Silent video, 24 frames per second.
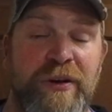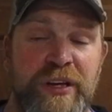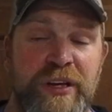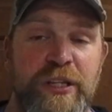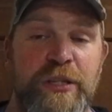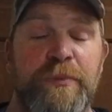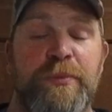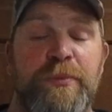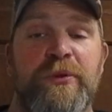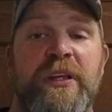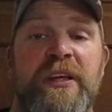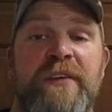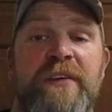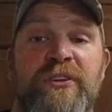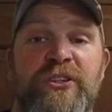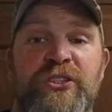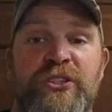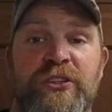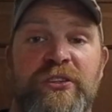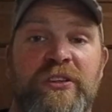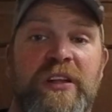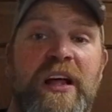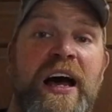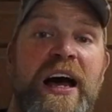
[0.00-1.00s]
Can you believe it?
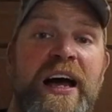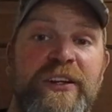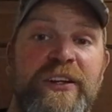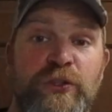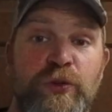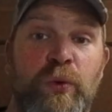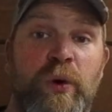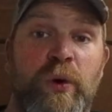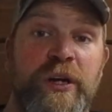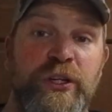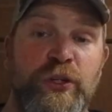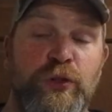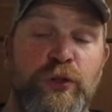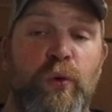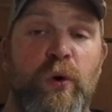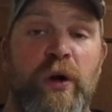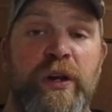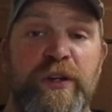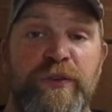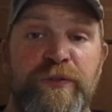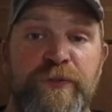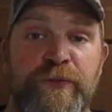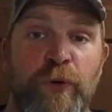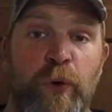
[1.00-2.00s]
July
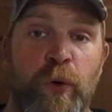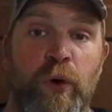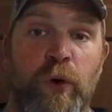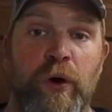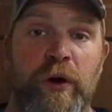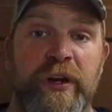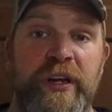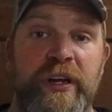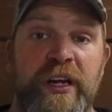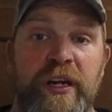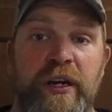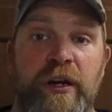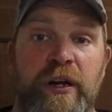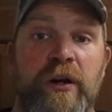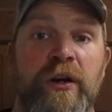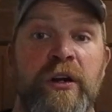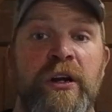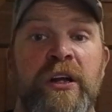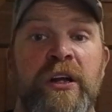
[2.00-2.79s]
2024 here.